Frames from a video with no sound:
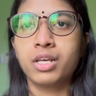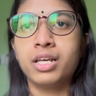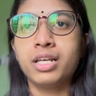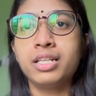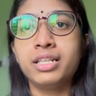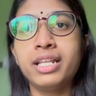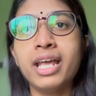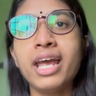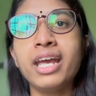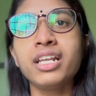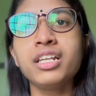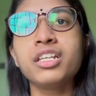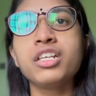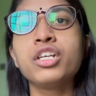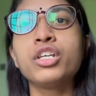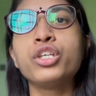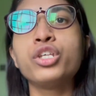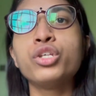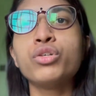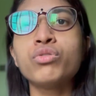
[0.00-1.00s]
Then
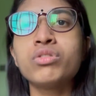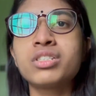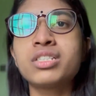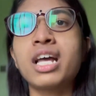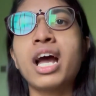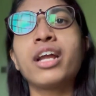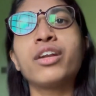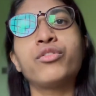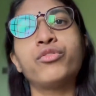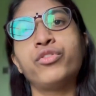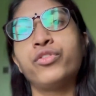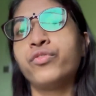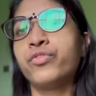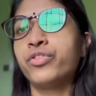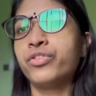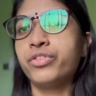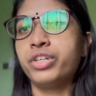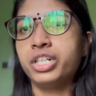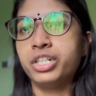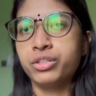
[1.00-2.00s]
you start
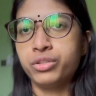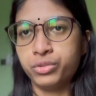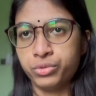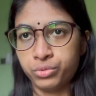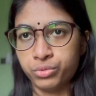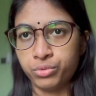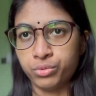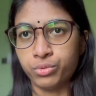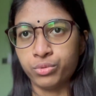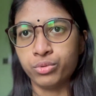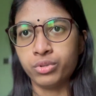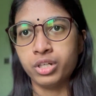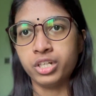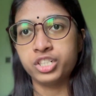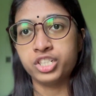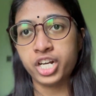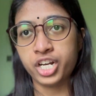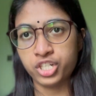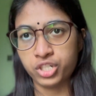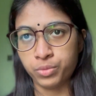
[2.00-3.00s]
referring to
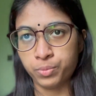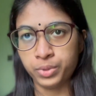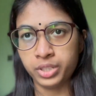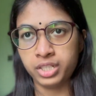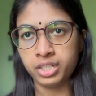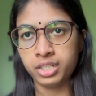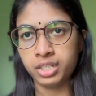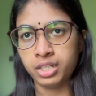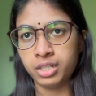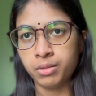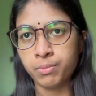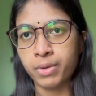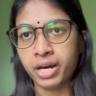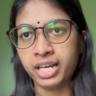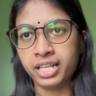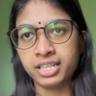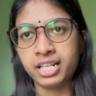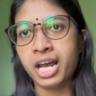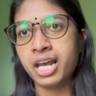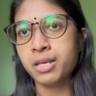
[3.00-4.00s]
ChatGPT by
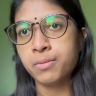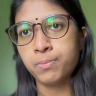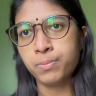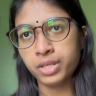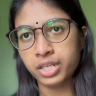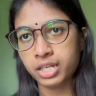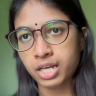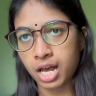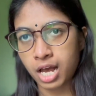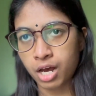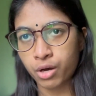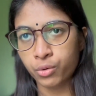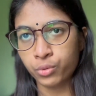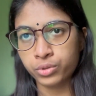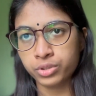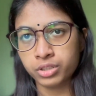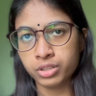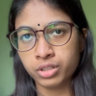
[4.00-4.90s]
typing out